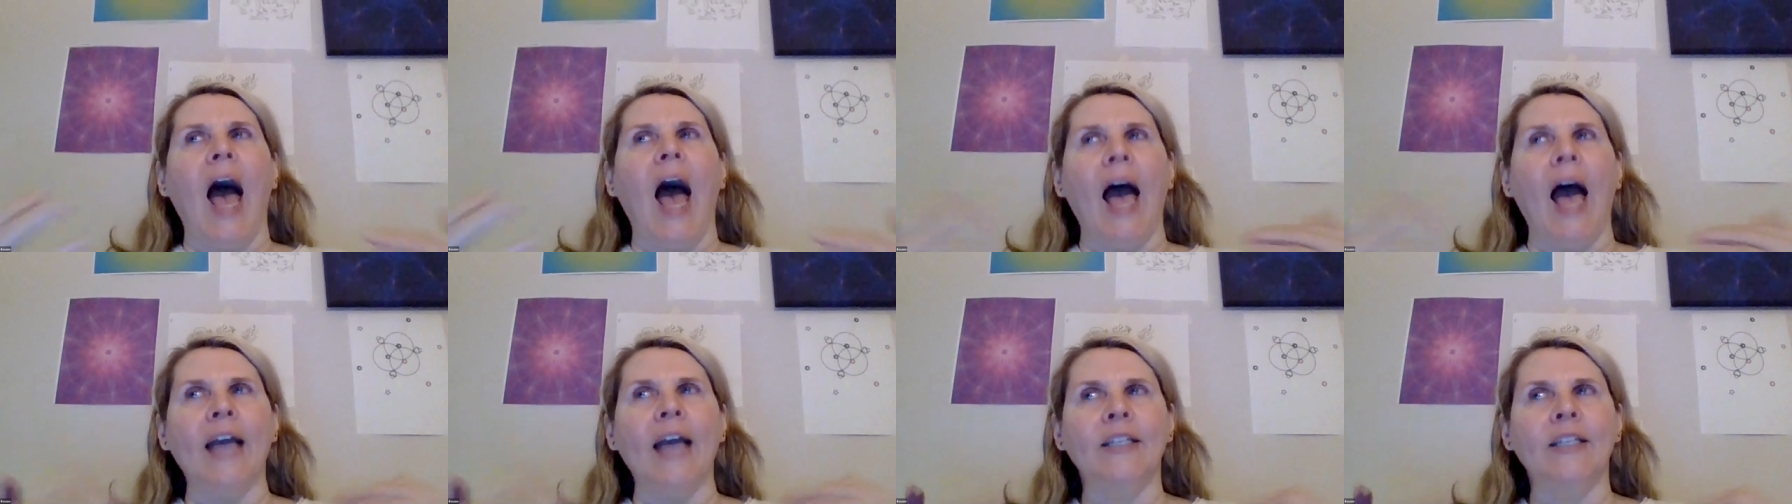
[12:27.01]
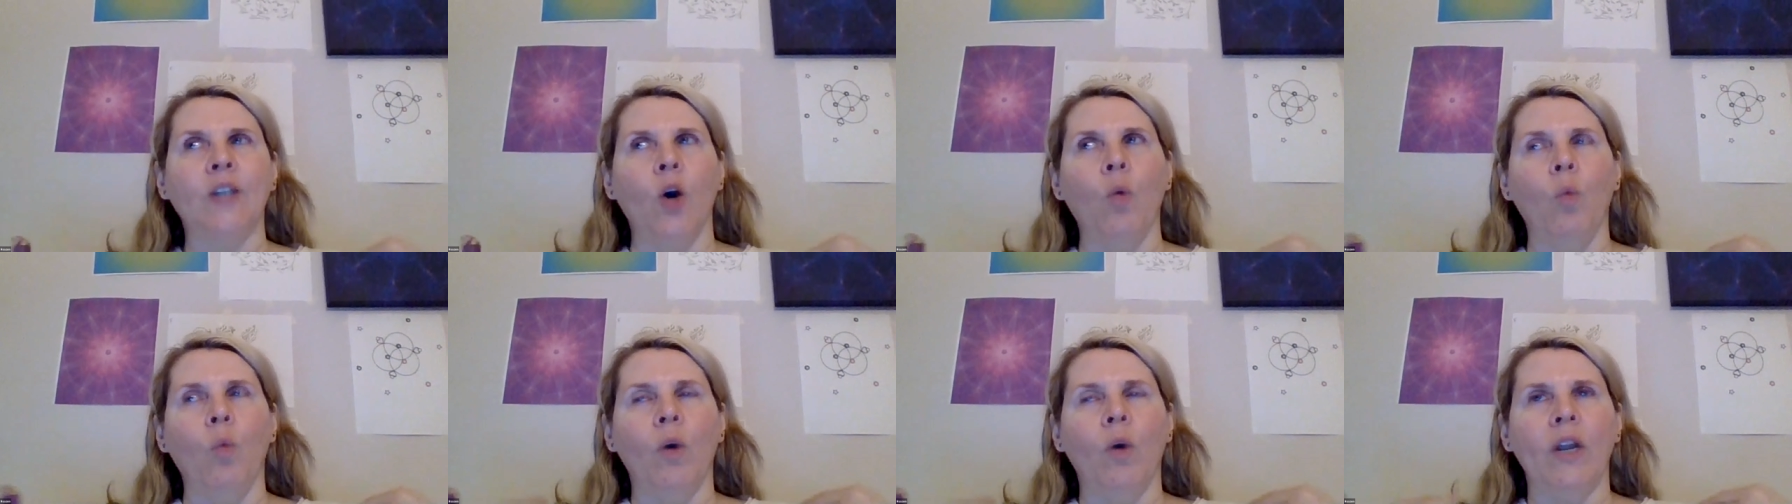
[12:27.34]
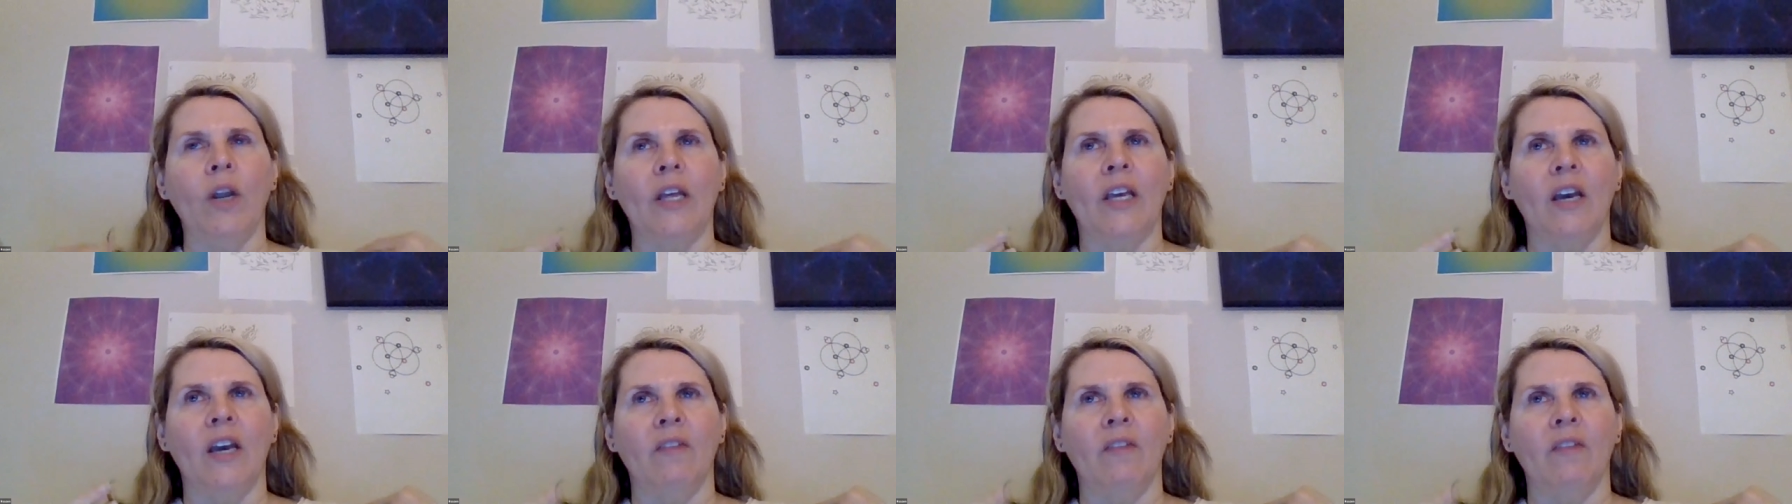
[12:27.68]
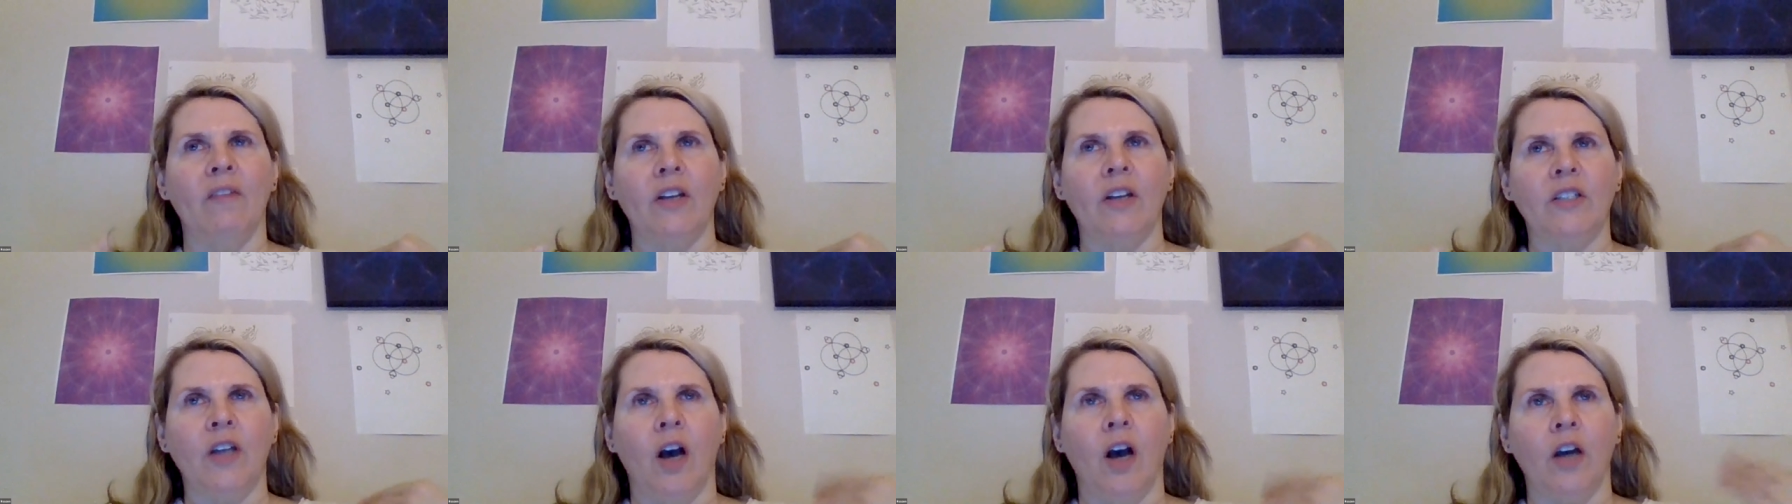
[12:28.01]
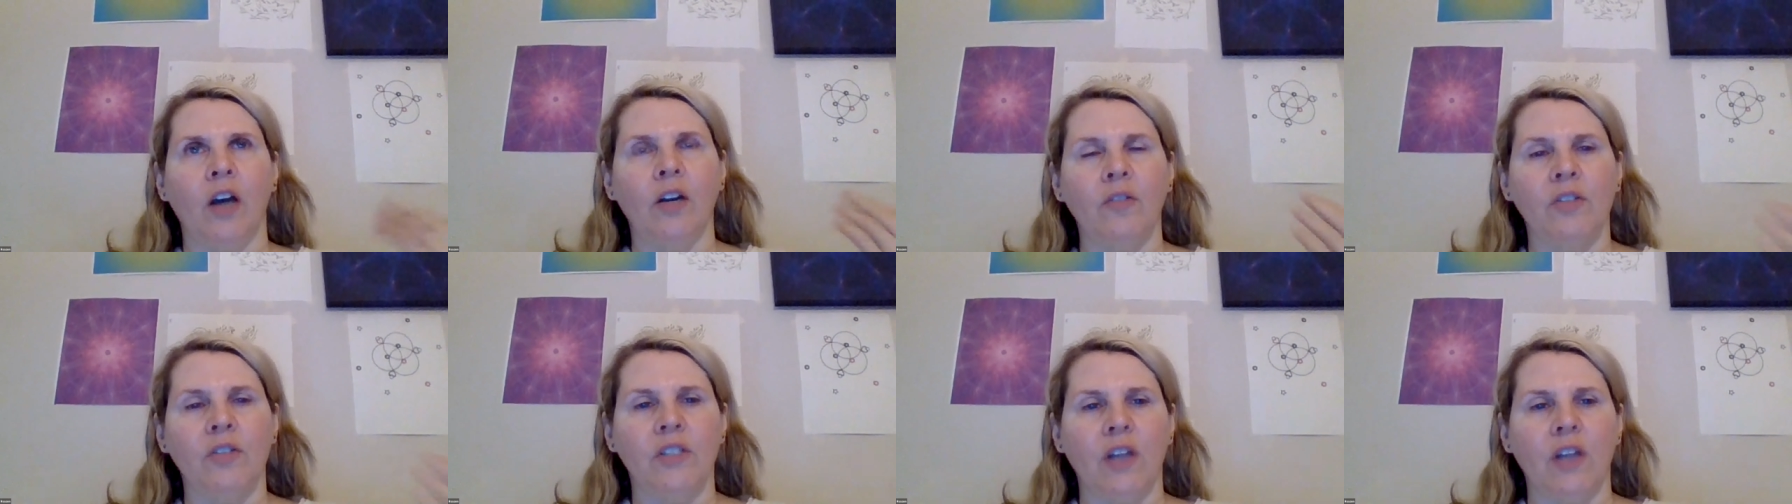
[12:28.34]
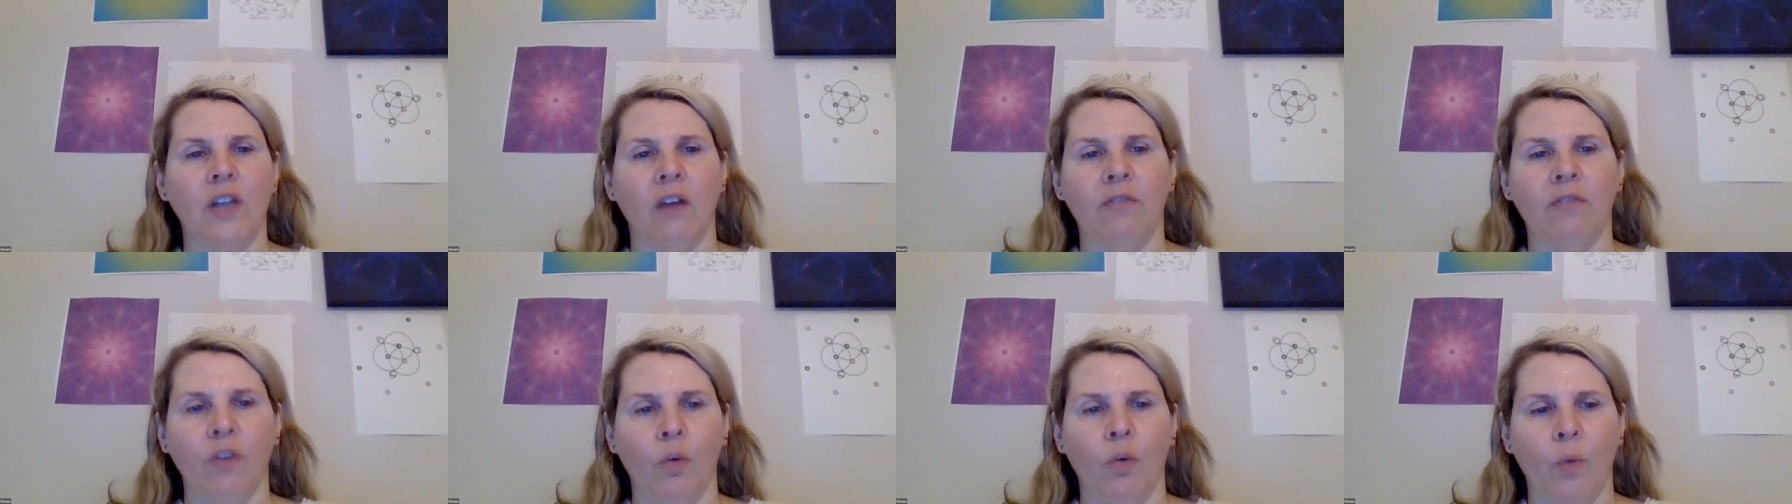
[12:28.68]
I don't want to give a ton of
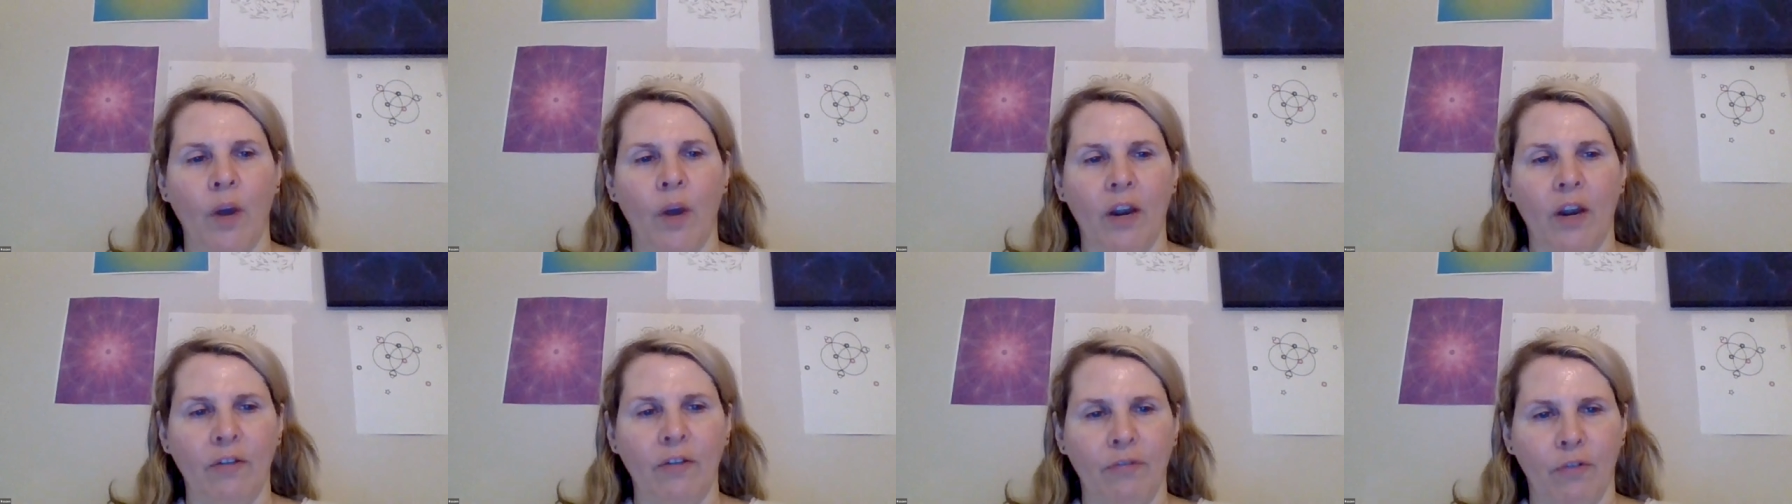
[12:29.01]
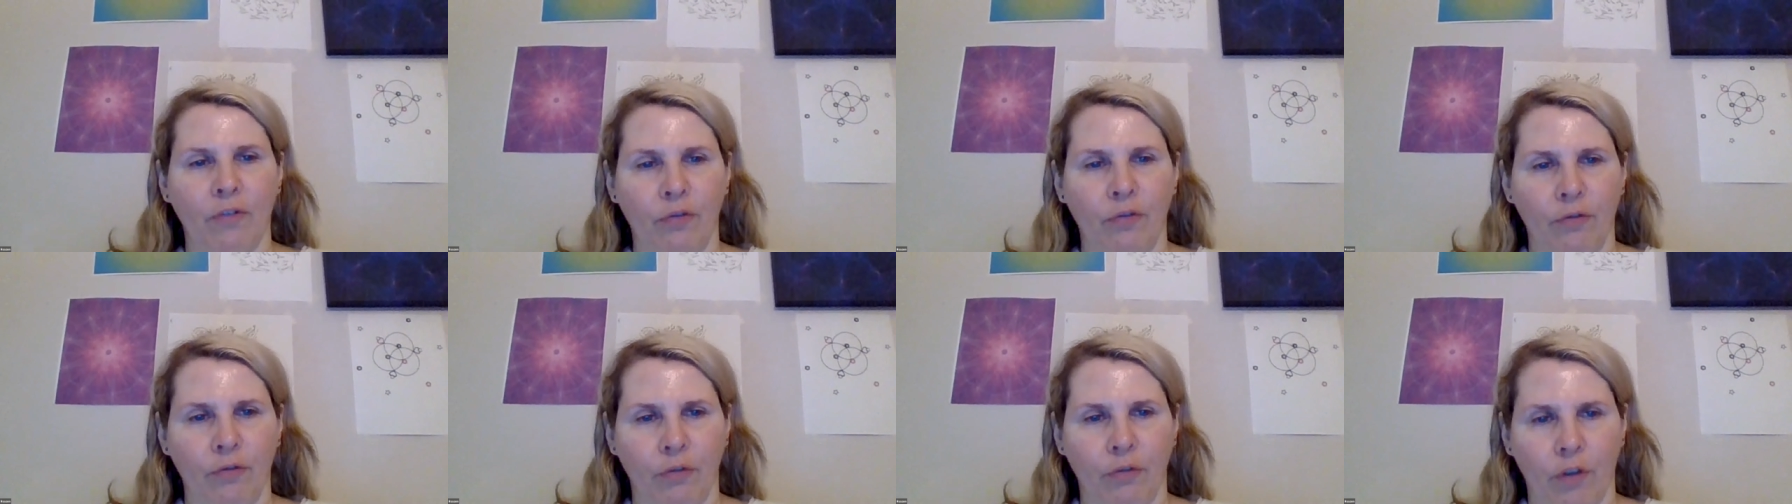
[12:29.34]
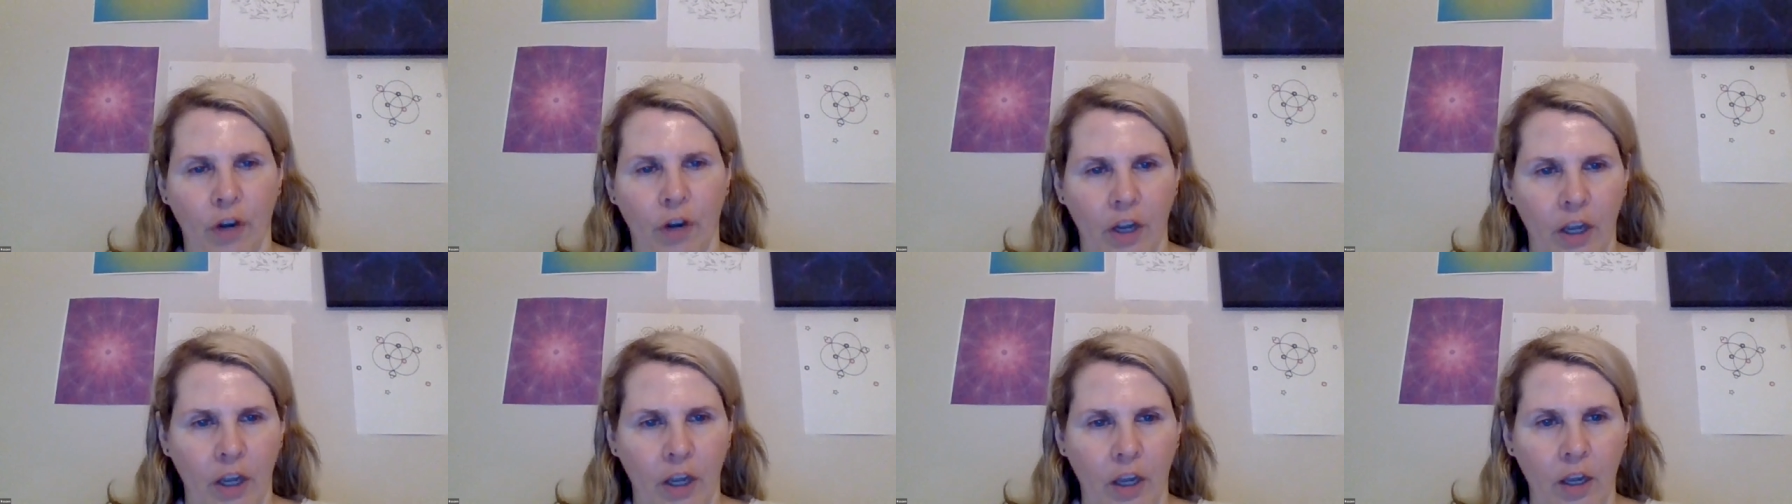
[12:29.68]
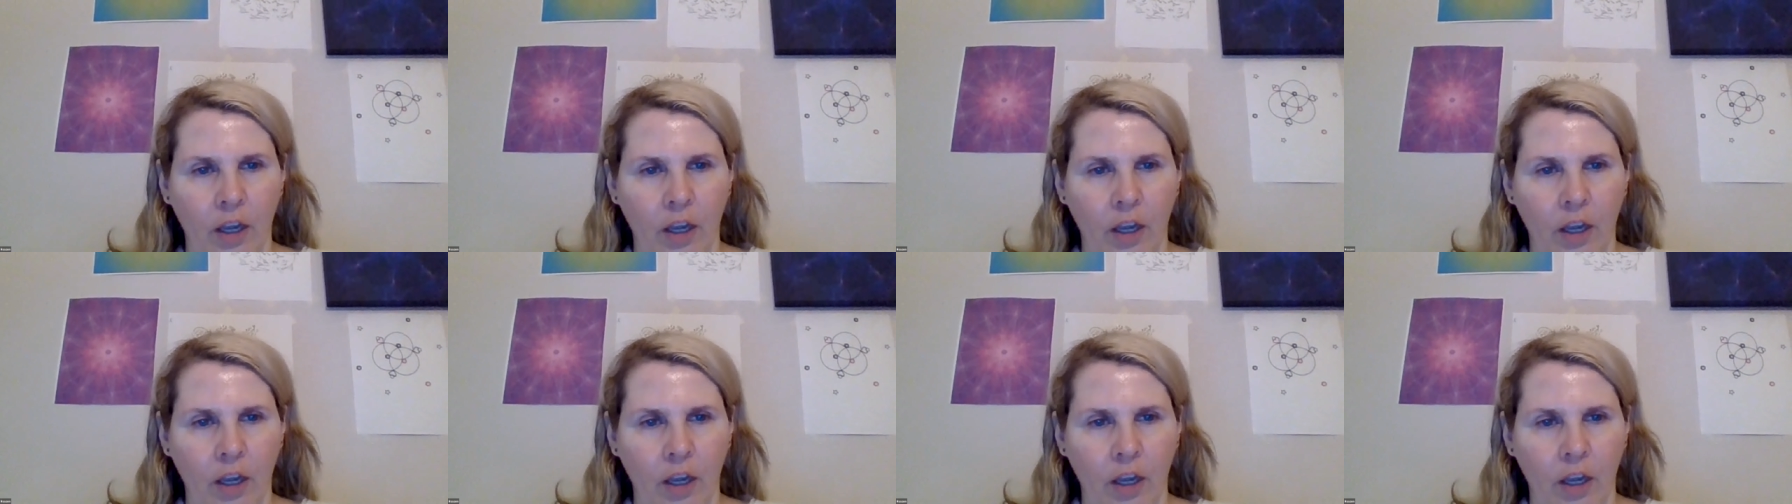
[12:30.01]
stuff away for free.